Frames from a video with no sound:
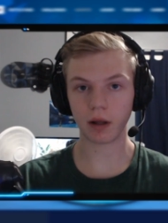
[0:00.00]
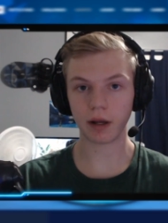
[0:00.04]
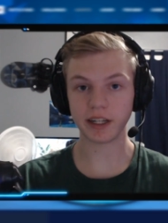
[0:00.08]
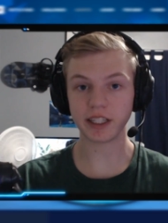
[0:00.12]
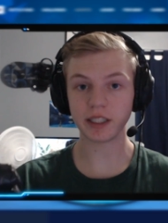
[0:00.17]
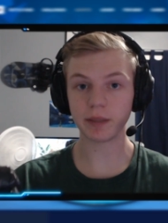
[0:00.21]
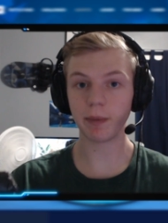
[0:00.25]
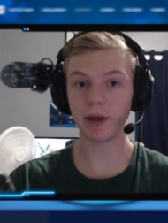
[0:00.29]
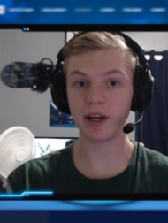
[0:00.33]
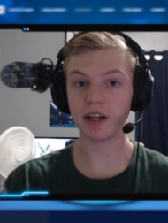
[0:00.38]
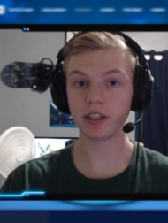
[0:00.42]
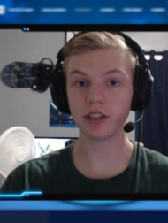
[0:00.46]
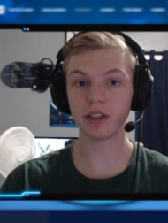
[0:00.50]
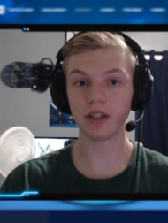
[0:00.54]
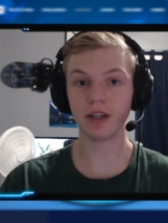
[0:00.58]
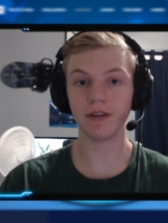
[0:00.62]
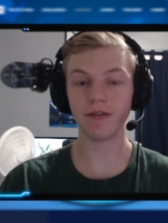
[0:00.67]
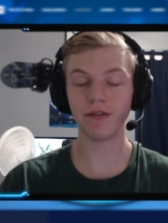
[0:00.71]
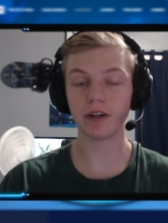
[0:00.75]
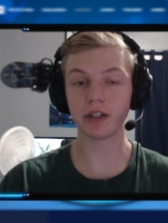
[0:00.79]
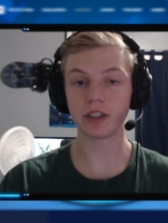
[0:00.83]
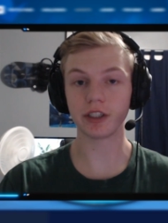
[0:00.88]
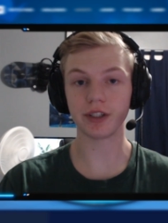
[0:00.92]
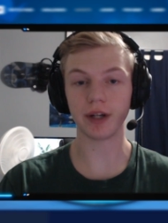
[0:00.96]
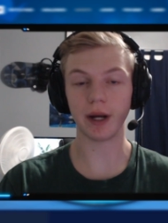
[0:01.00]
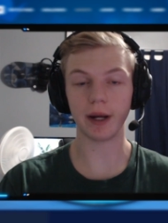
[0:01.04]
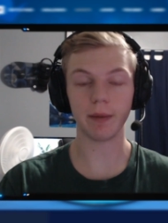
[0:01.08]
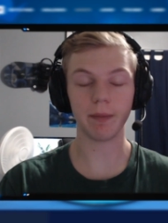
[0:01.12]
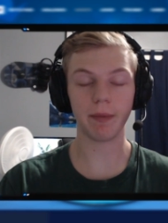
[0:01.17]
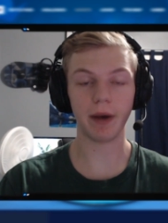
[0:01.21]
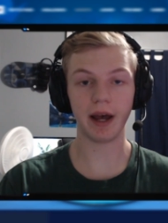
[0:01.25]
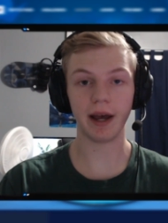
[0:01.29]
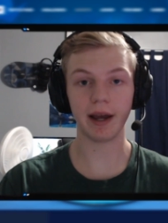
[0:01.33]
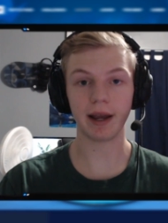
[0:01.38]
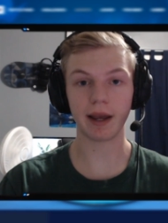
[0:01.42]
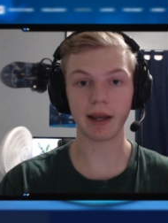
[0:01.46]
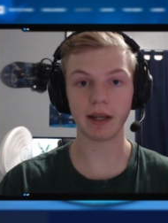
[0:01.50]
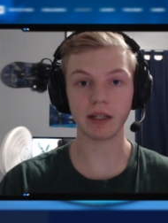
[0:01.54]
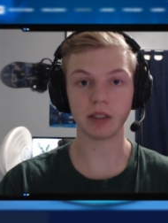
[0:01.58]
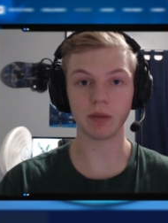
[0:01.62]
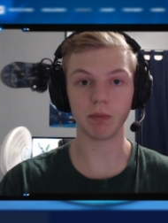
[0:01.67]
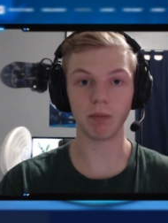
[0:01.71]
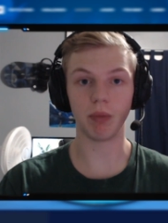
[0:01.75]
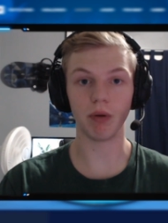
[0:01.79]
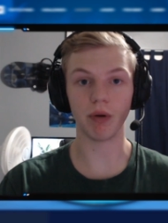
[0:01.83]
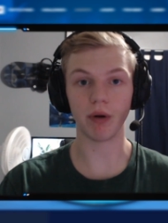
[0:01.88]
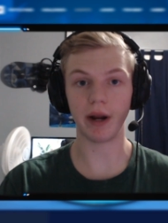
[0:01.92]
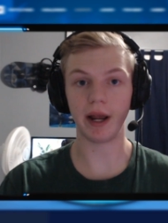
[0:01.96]
Especially if your StrikePack is
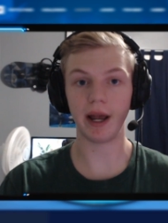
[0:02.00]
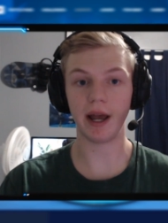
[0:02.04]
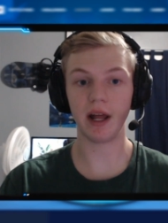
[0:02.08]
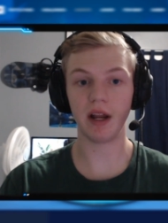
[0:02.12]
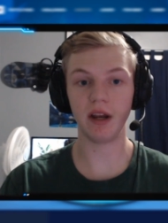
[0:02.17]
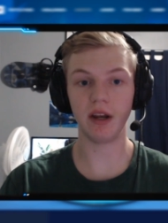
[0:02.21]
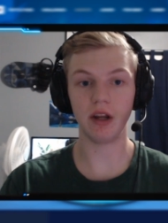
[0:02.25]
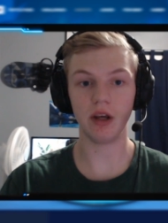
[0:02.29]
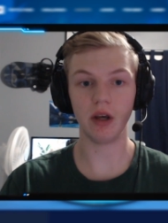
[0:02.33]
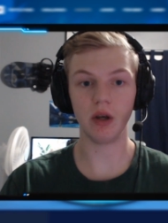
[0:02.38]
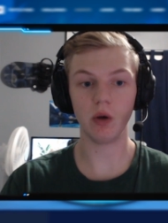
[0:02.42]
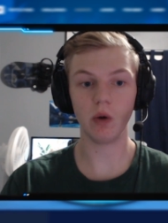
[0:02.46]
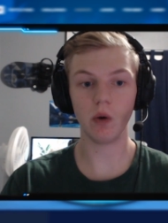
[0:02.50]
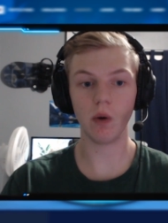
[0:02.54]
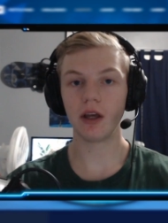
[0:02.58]
brand new,